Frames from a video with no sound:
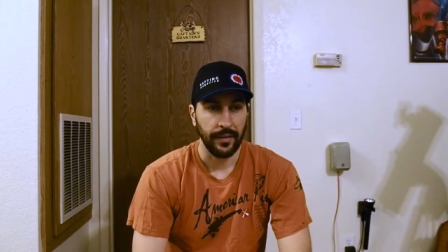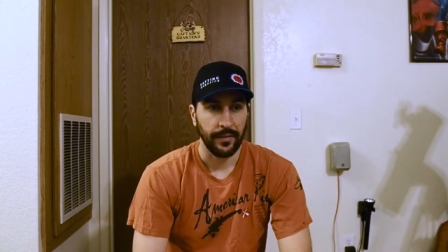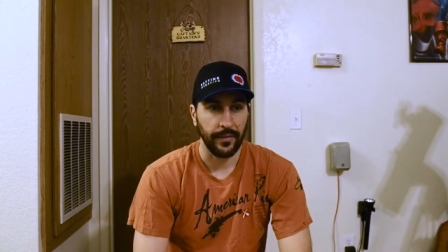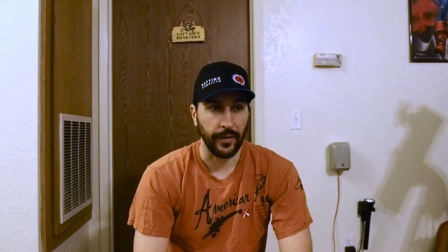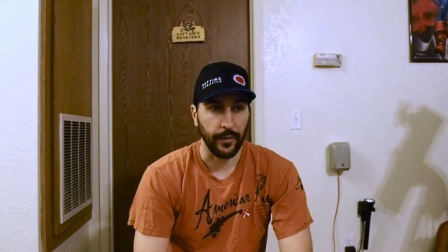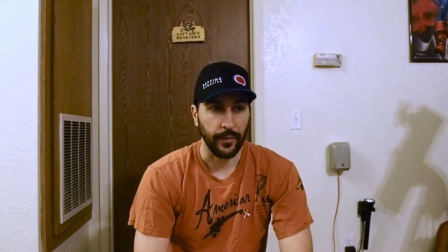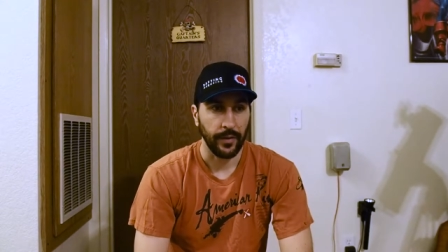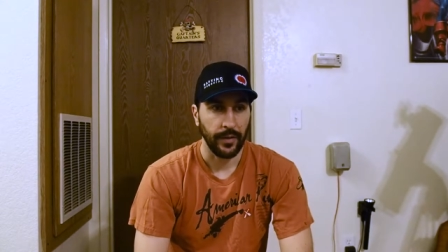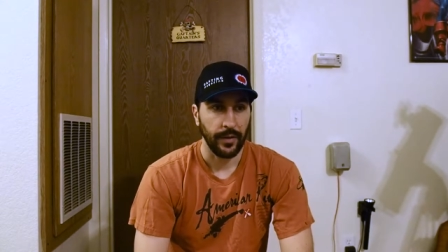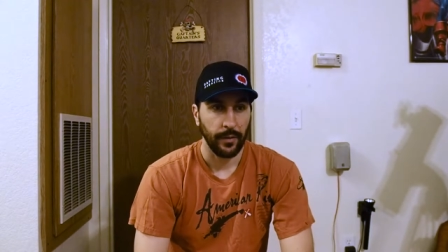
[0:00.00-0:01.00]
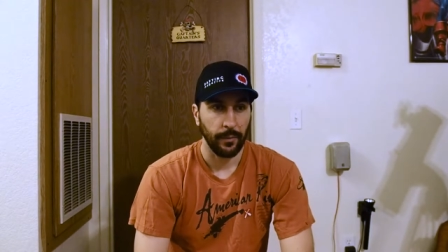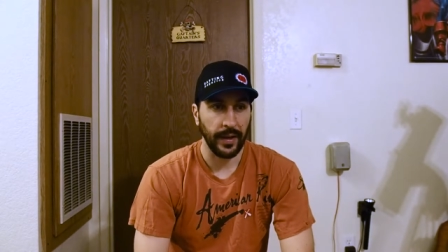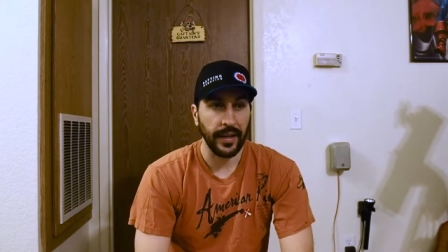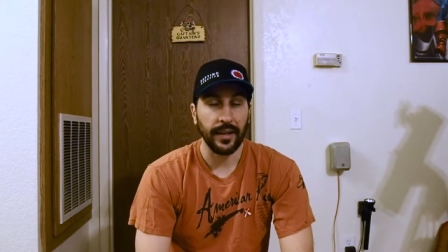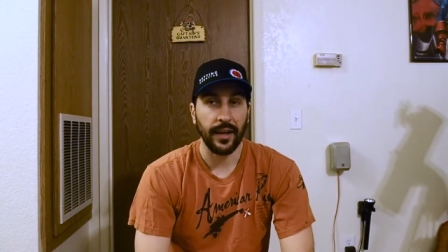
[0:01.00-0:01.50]
So
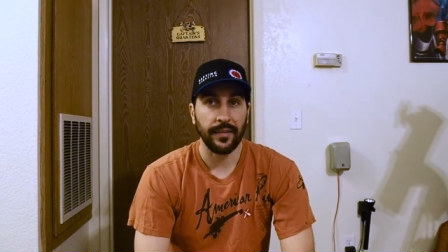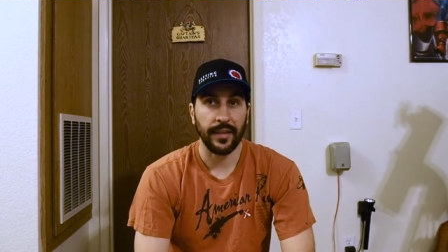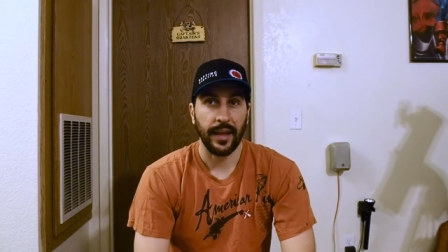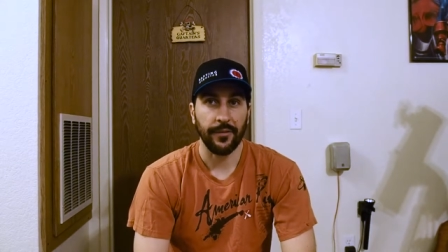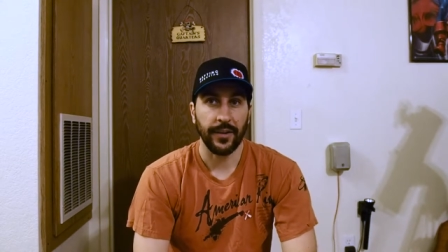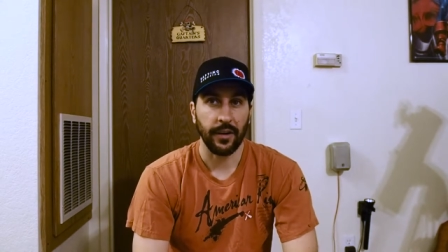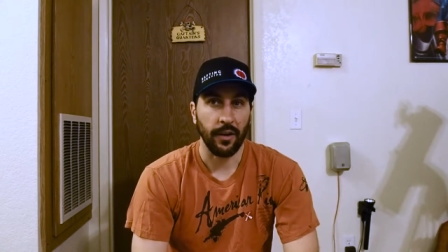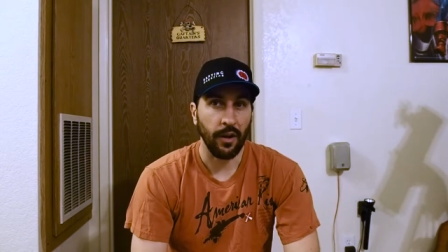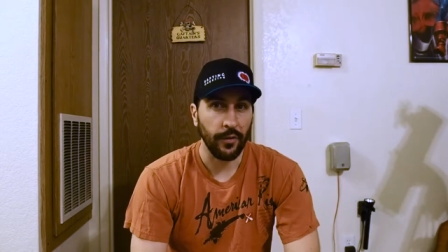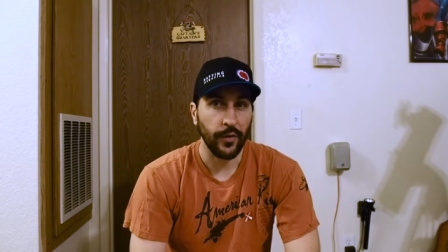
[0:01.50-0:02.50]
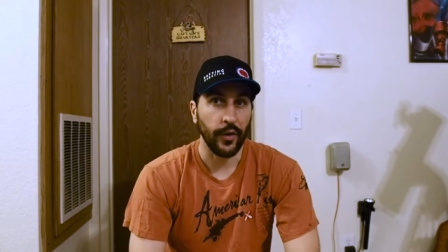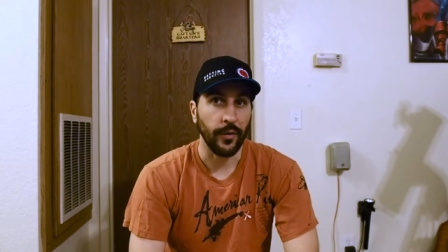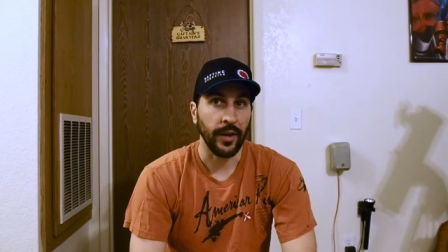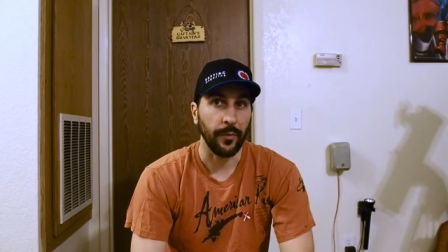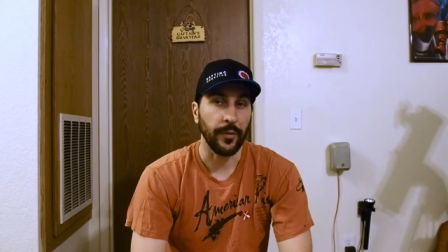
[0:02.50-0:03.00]
recognizing that fear
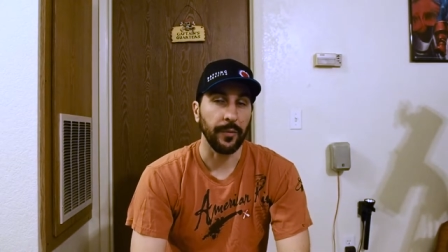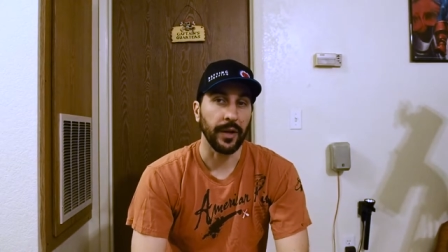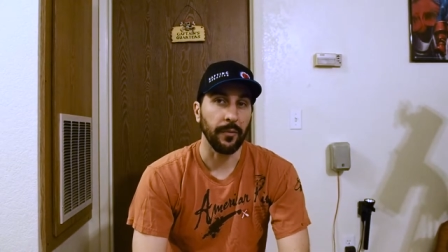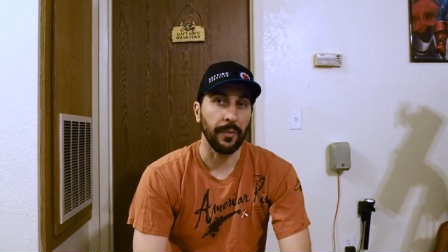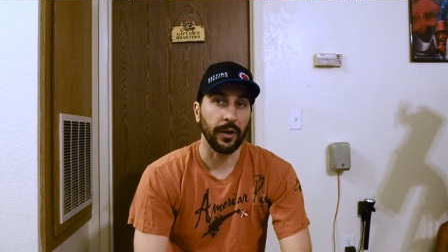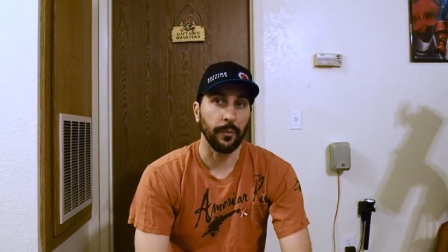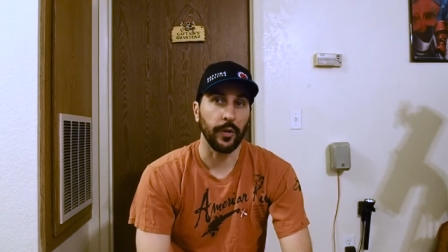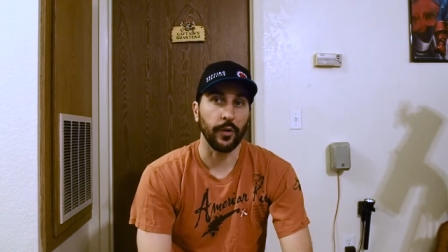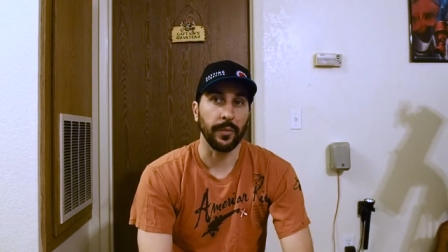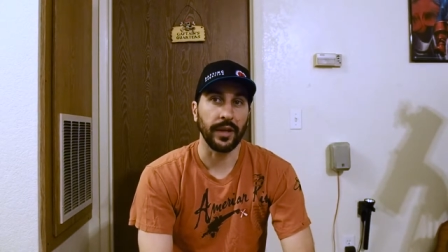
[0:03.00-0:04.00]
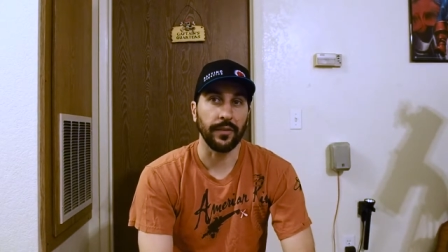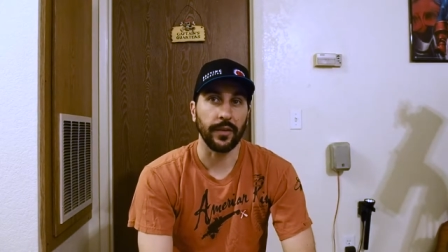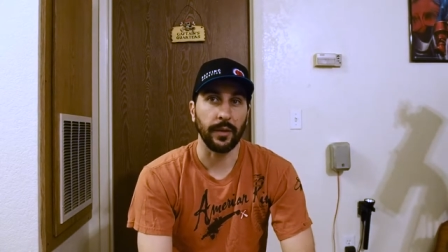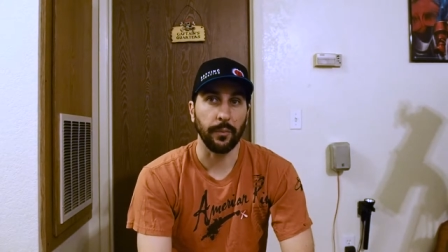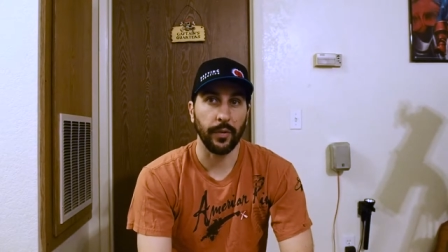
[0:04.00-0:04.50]
also helps you become a better boater, because you
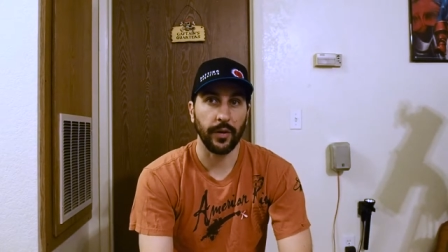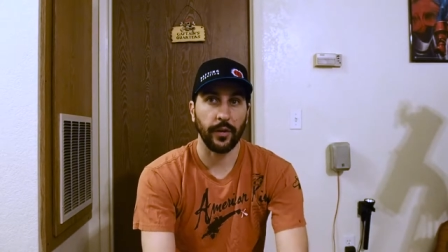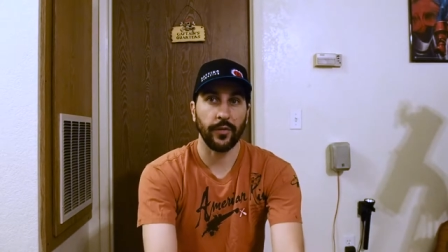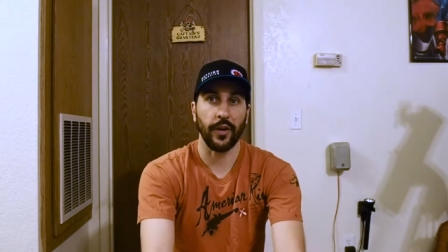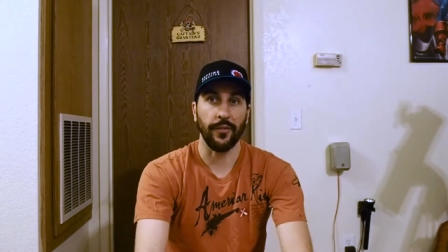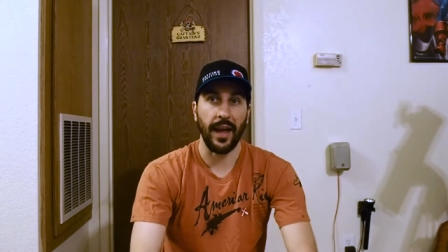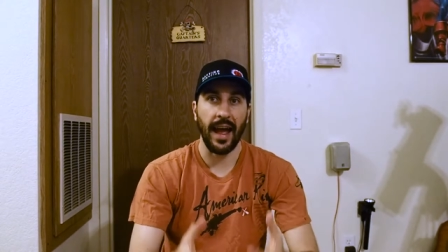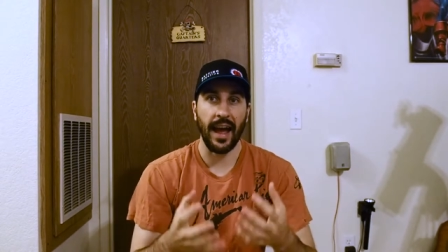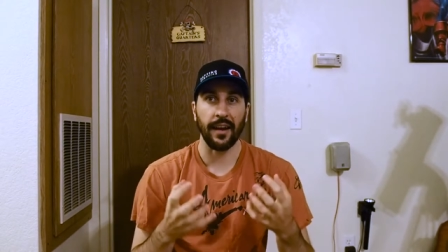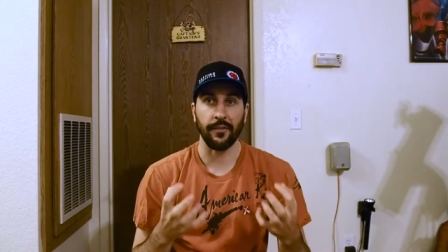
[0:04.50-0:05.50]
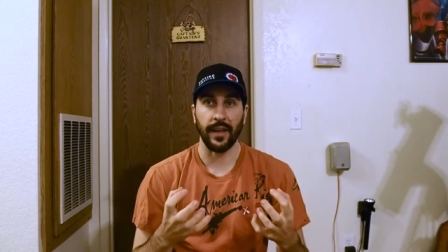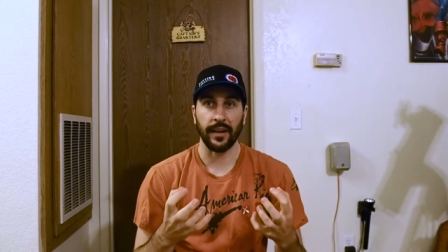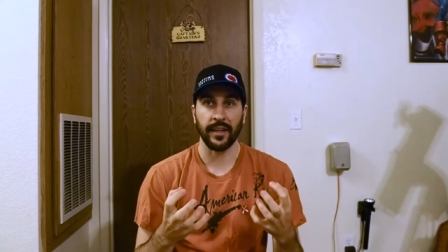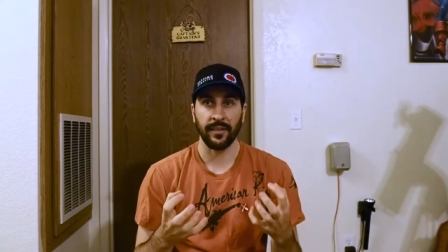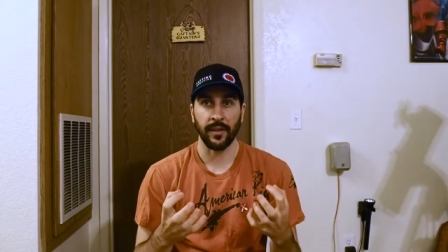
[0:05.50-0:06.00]
can pull yourself out of
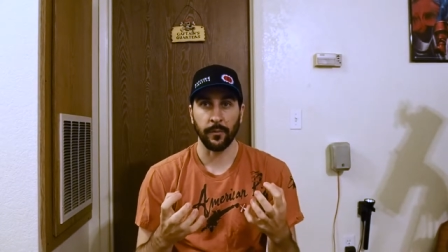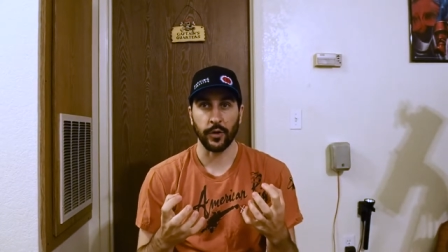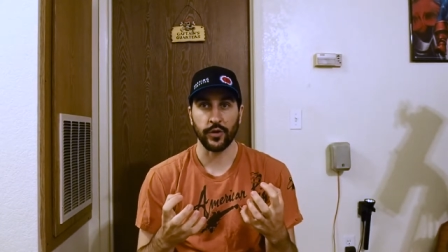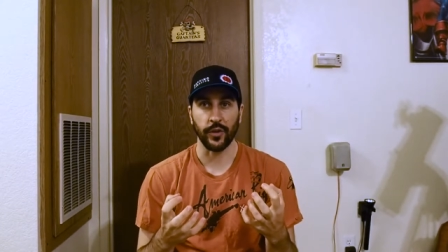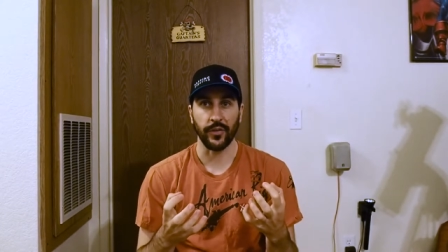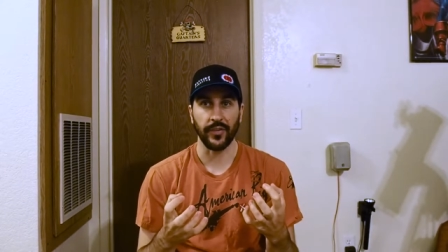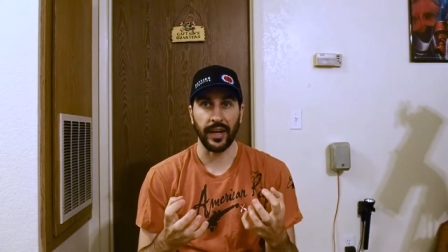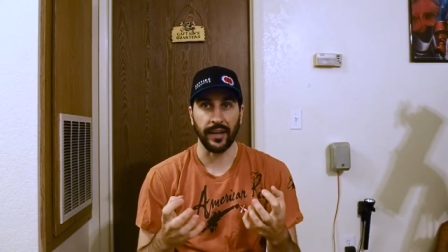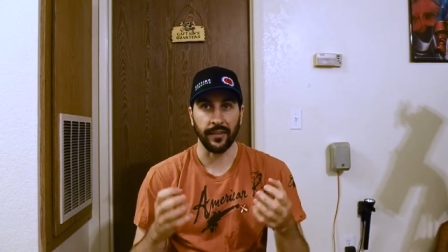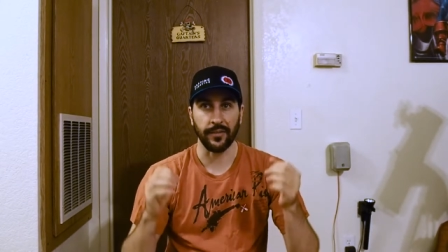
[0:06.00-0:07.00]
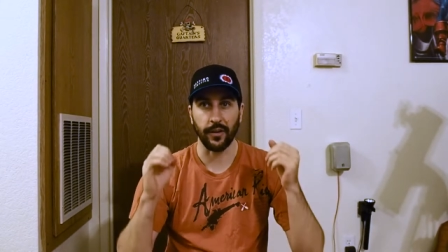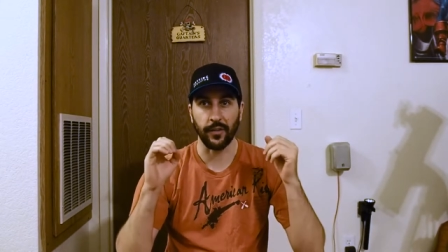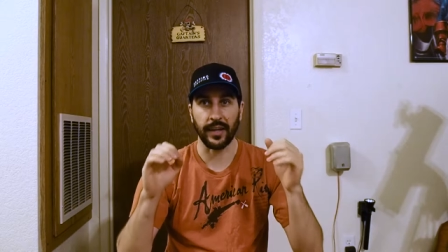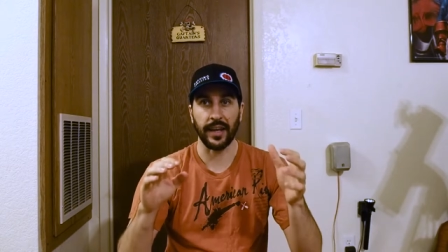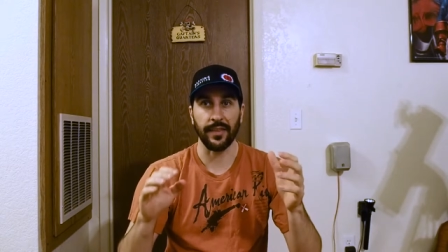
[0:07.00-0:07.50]
that emotional state and start
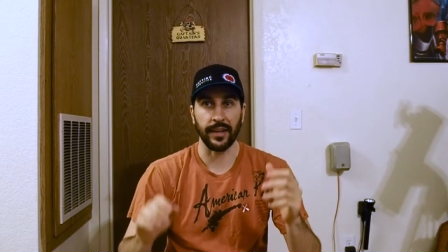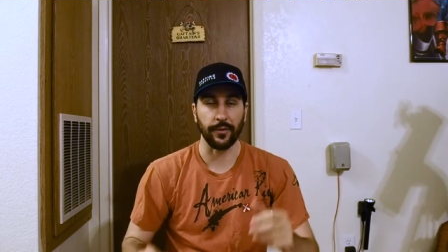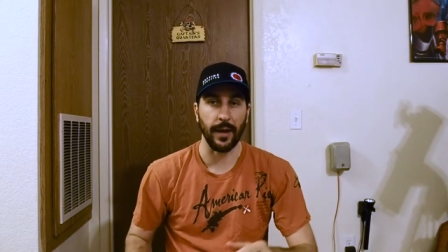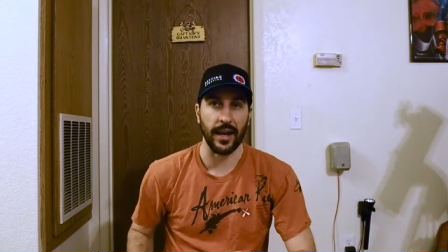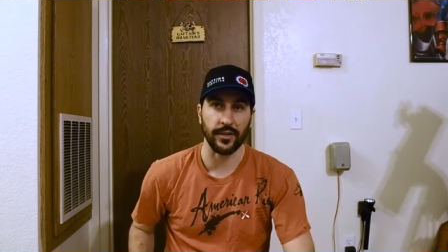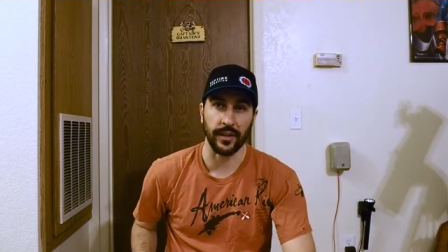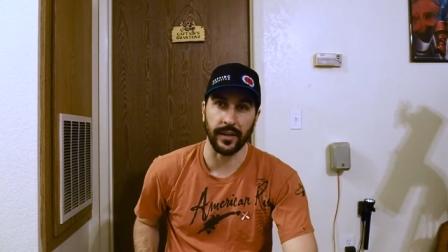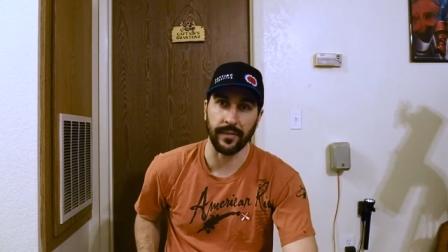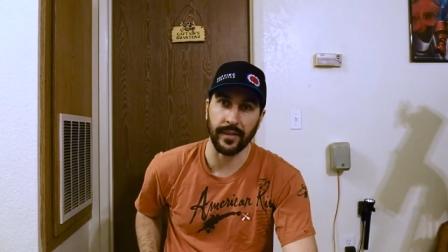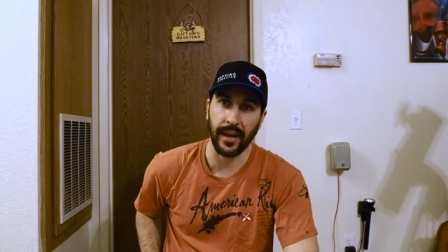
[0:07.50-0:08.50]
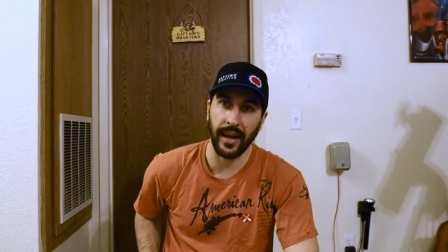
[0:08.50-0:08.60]
looking at things rationally and say,